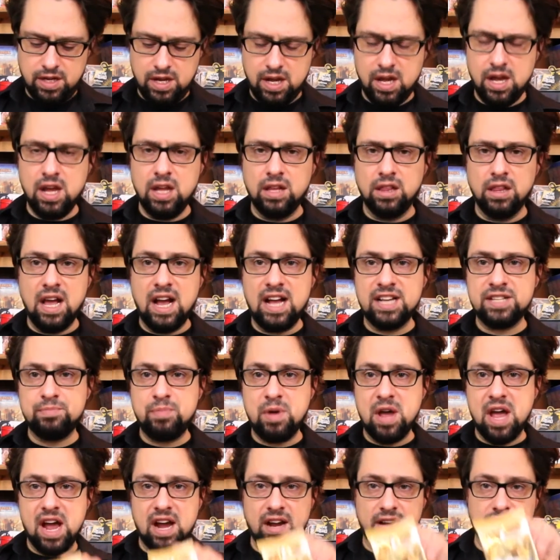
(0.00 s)
And last
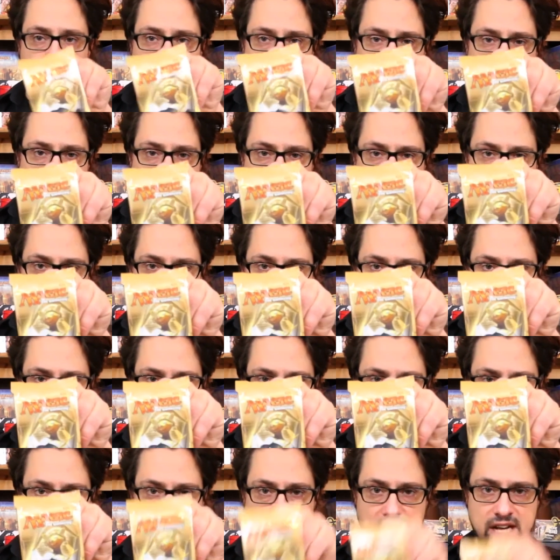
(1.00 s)
pack. Here we go.
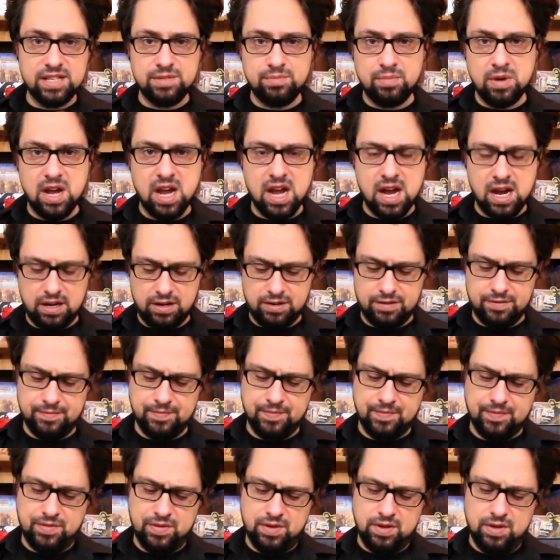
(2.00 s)
Last pack.
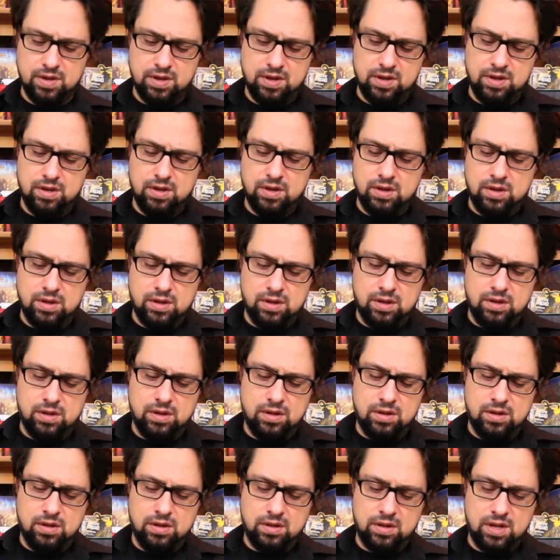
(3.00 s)

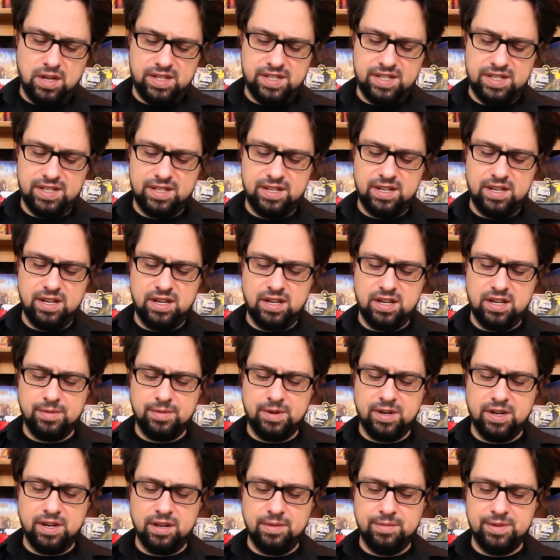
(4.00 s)
Let's see.
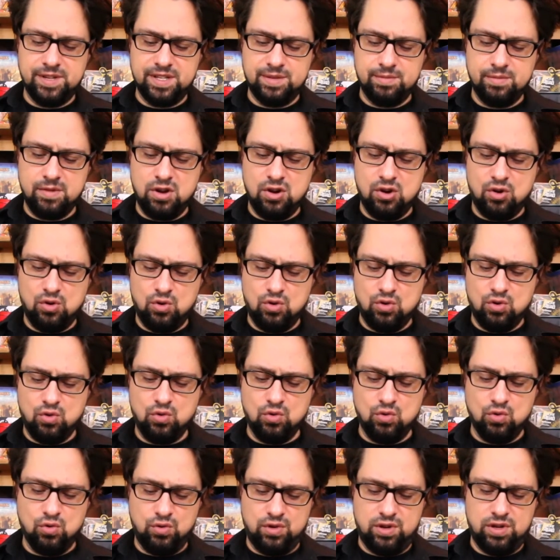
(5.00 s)
on, give me some
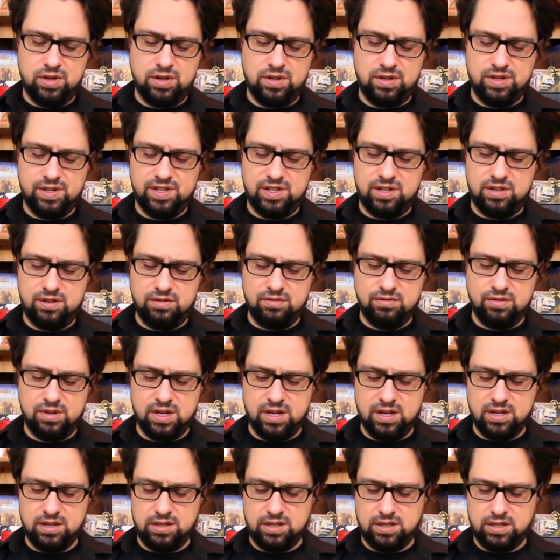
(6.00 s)
gold. Let's do
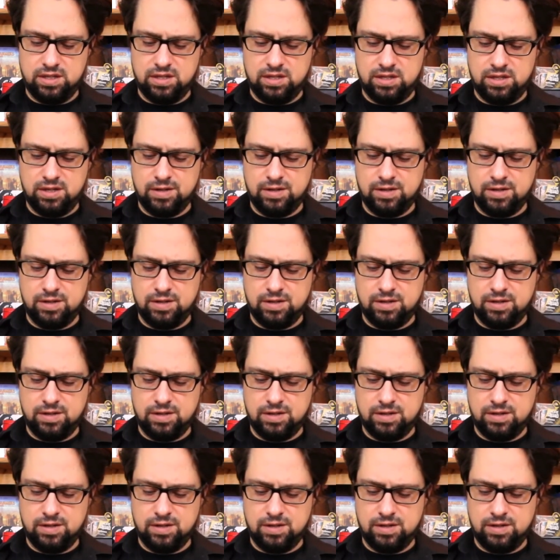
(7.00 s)
this.